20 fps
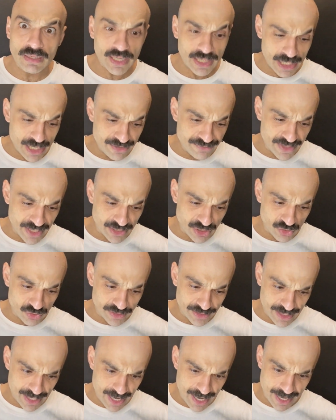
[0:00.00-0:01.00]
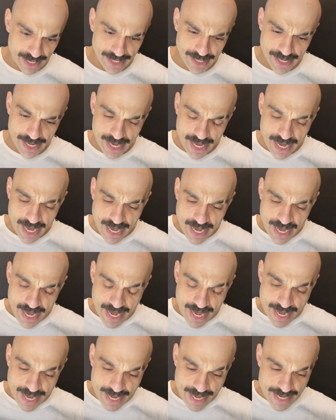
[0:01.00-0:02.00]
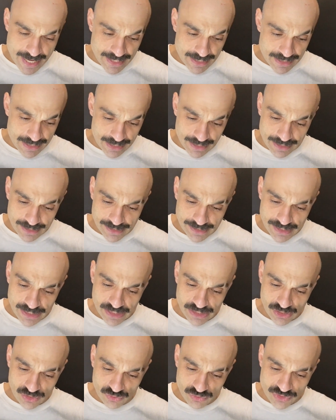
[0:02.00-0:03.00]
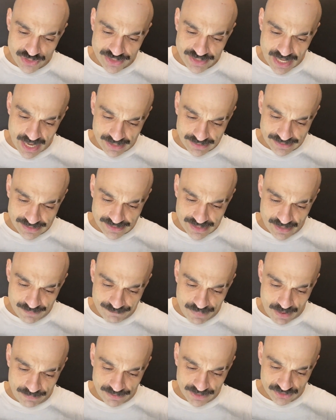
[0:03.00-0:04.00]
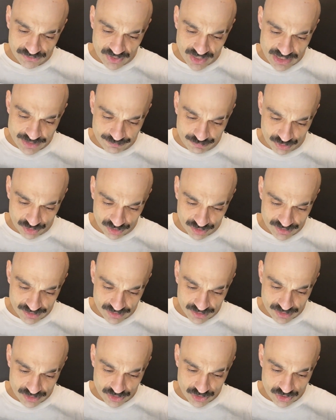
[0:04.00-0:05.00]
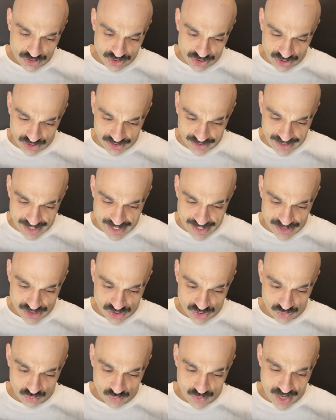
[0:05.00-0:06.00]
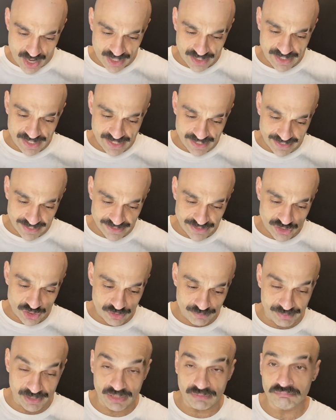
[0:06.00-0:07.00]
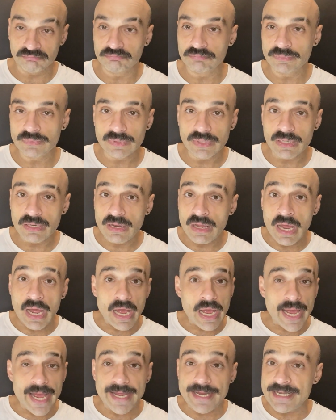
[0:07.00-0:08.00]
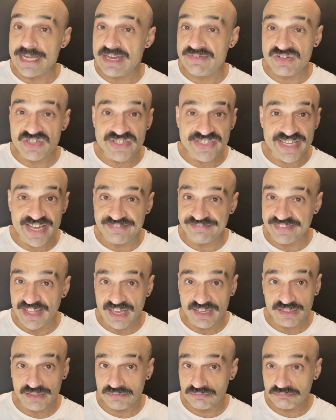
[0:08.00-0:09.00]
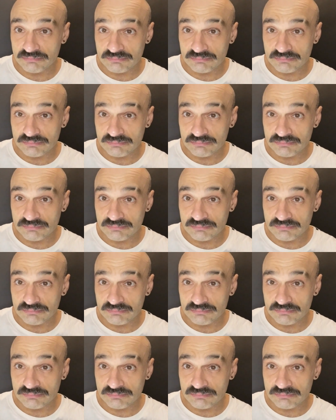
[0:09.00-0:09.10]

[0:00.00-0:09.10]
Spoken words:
in the UK, and he used taxis and public transport to get to where he needs to be. I never said that.